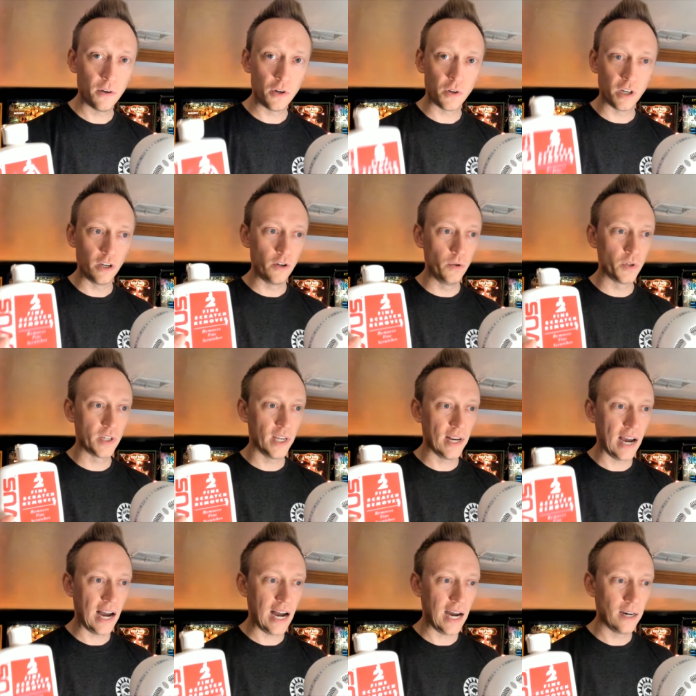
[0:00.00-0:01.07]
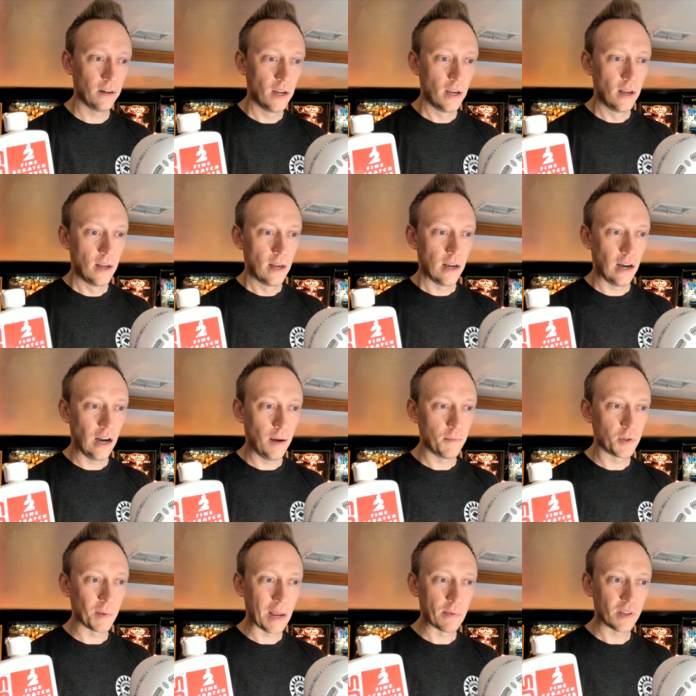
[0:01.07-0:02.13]
You can use it on
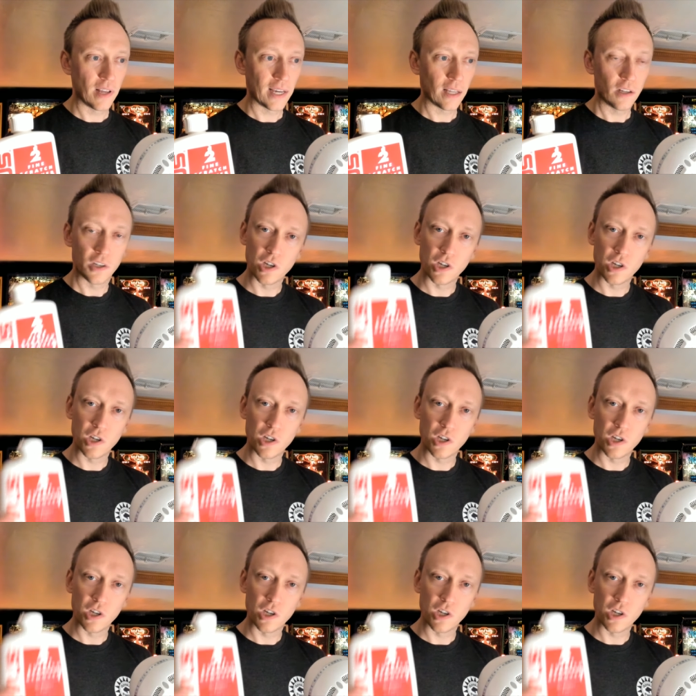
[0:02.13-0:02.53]
sometimes like